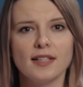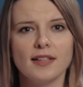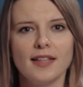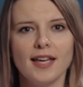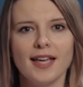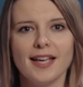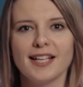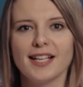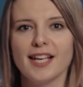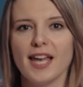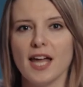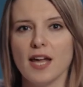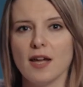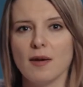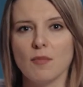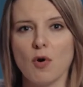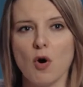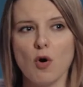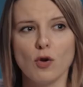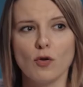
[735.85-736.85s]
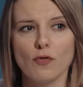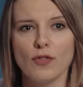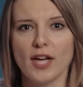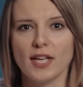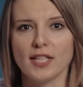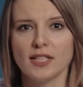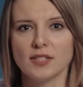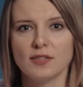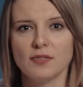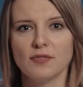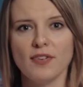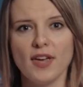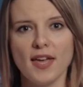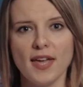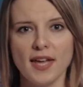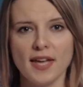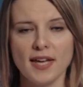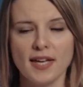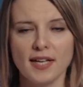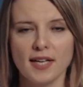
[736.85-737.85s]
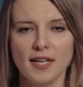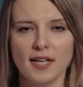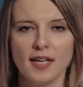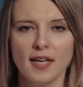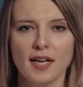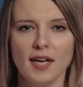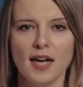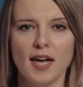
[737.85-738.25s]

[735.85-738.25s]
that they claim all of that is fake,